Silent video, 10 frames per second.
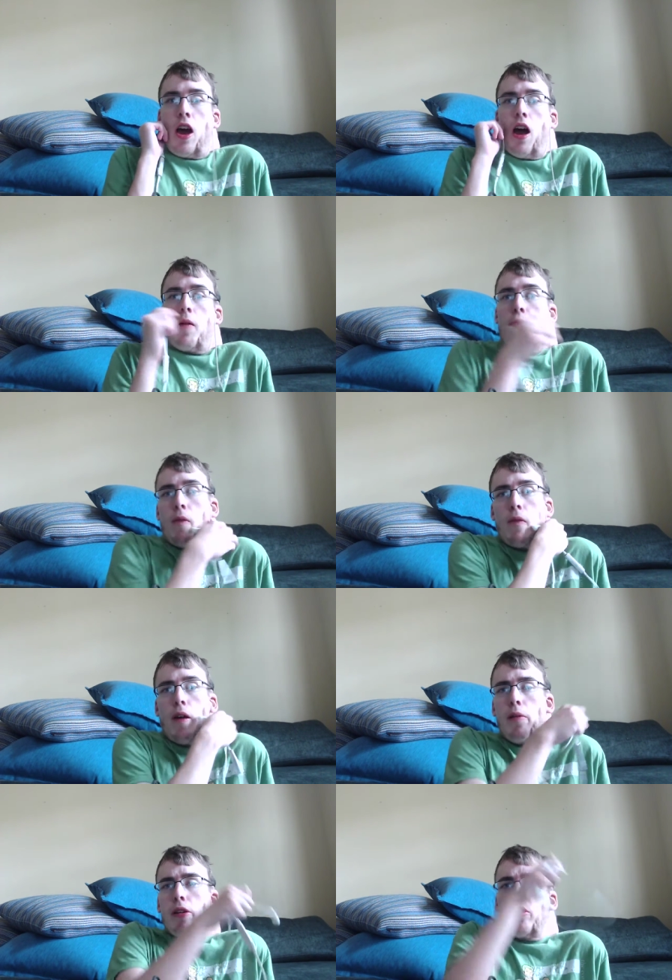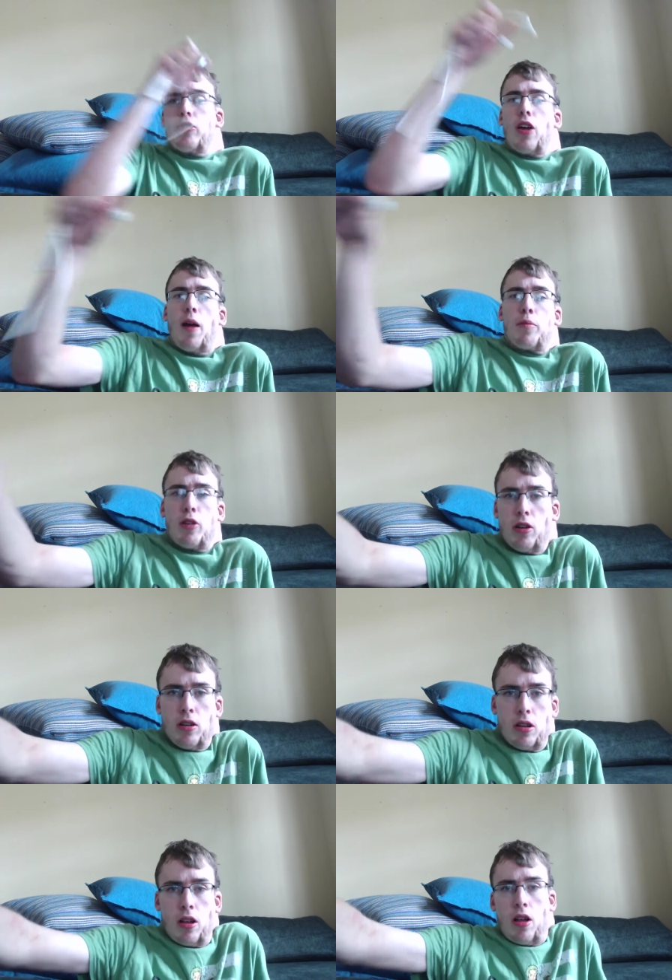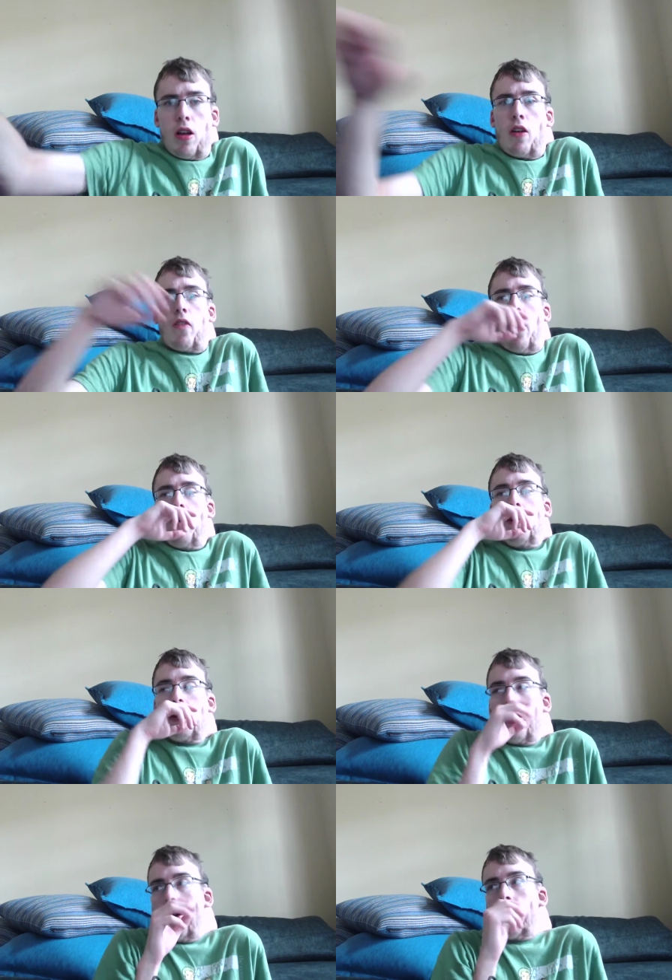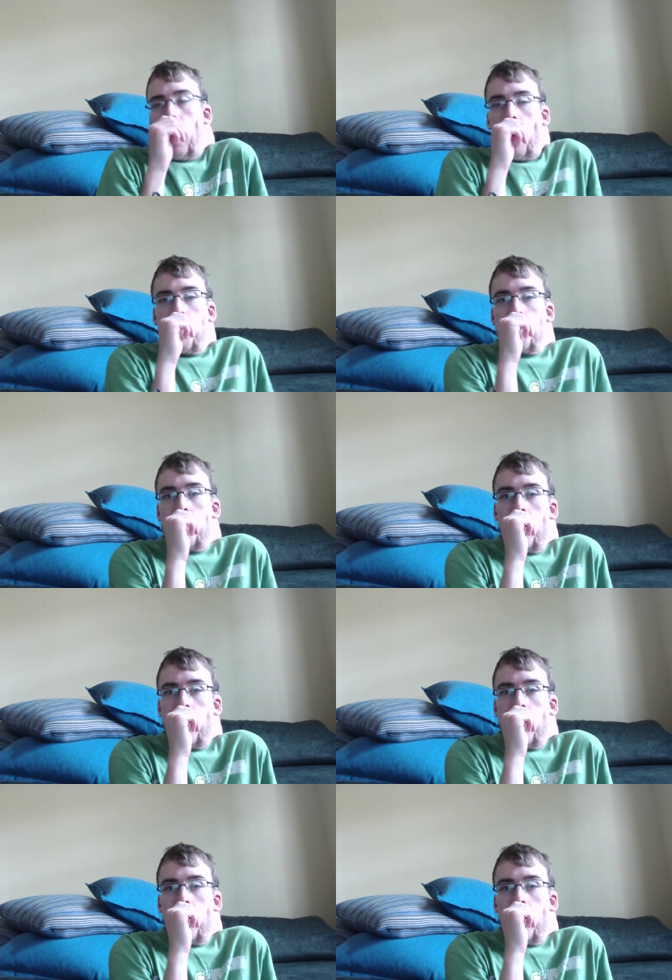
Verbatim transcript: Um, a very good chapter, very good, um,